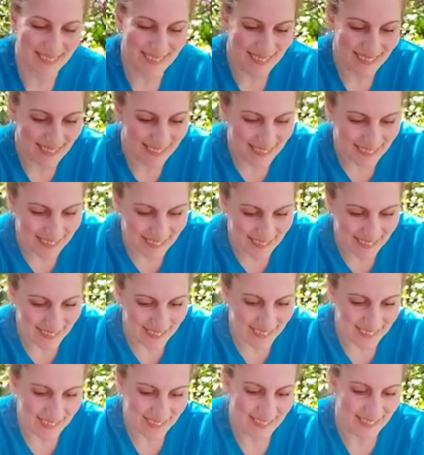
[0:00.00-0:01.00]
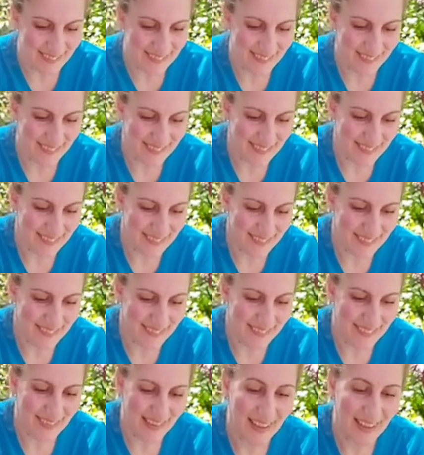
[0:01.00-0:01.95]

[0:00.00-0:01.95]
(no one is talking)